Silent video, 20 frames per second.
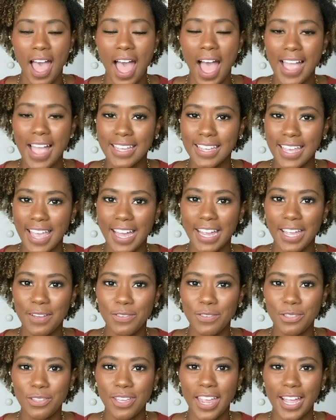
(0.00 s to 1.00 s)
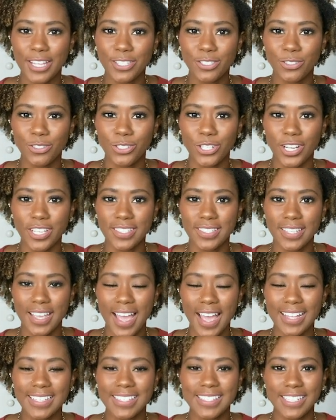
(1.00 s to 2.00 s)
I can't give you the answer just
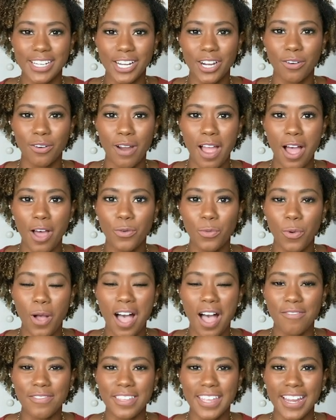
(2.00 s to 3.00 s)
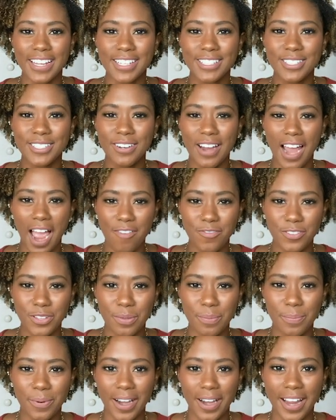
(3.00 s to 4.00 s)
yet. Stick around, we'll have the answer after
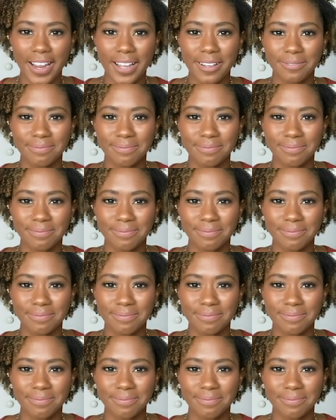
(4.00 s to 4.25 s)
the break.